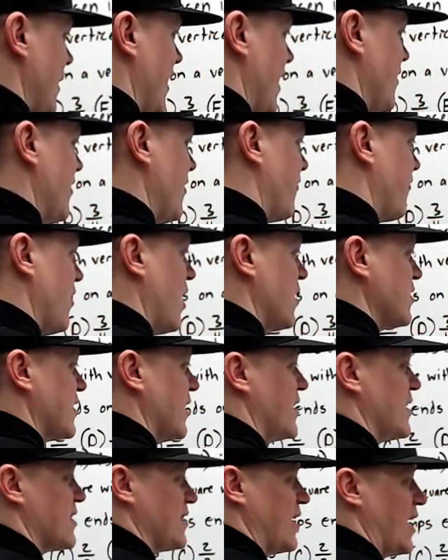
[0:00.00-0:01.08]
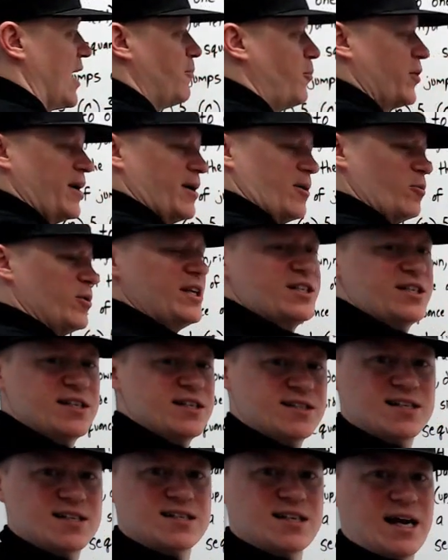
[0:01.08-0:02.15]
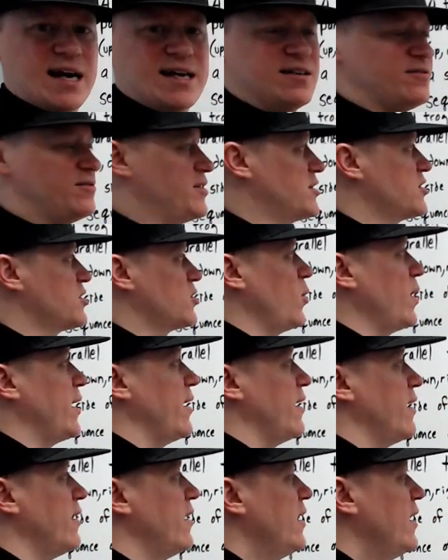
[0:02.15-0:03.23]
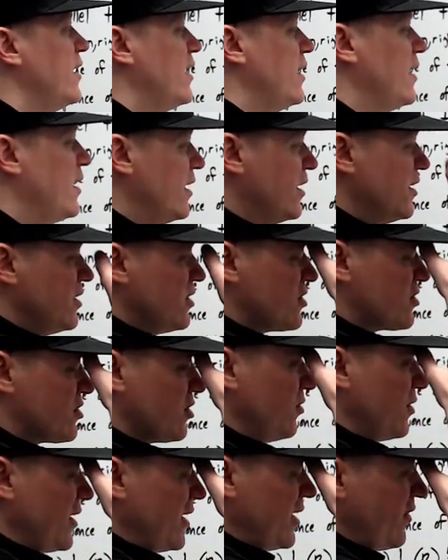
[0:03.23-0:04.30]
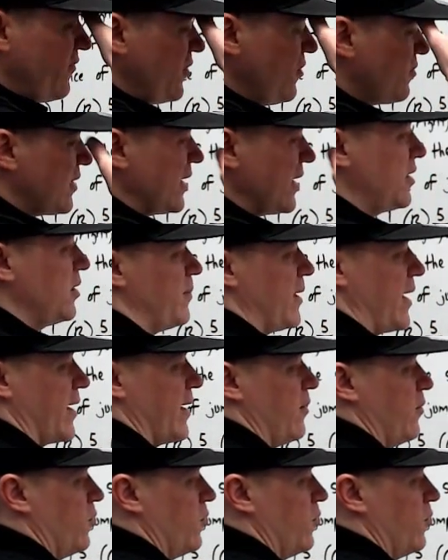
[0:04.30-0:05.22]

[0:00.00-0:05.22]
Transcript: And the frog's going to stop when it reaches the side of the square. So if you think about it,